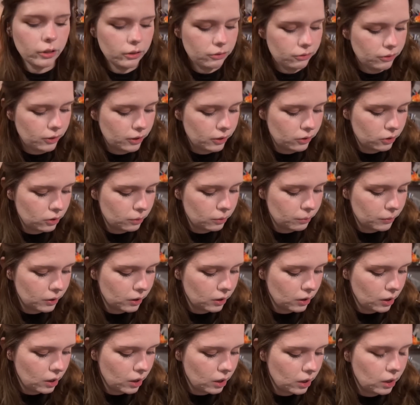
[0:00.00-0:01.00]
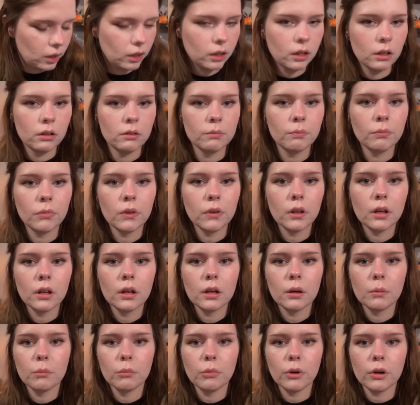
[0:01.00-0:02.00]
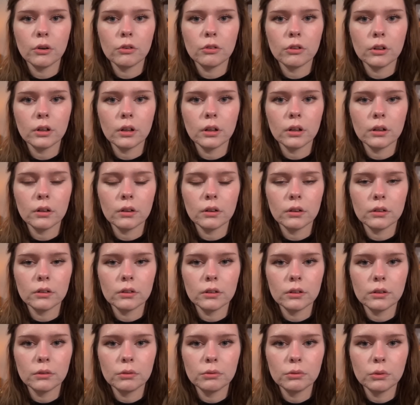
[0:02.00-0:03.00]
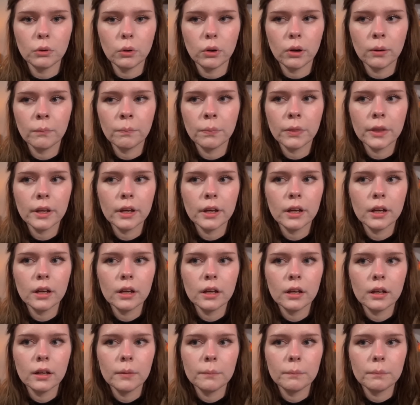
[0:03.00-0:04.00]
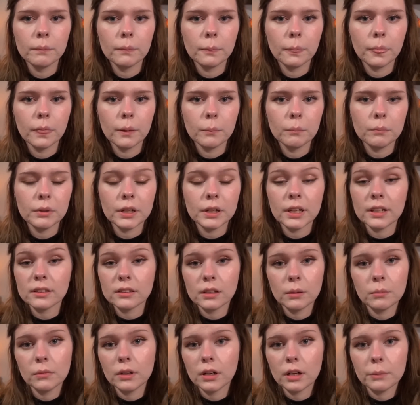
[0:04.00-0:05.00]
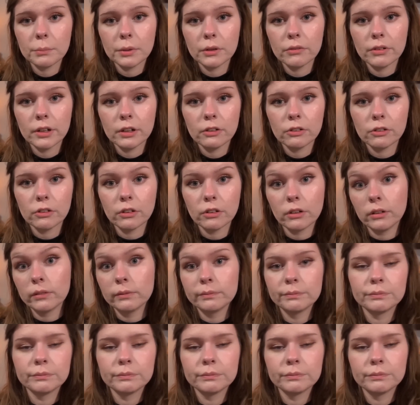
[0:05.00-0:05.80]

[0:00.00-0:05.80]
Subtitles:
find on my leg and brushing it onto the floor because I'm not a professional.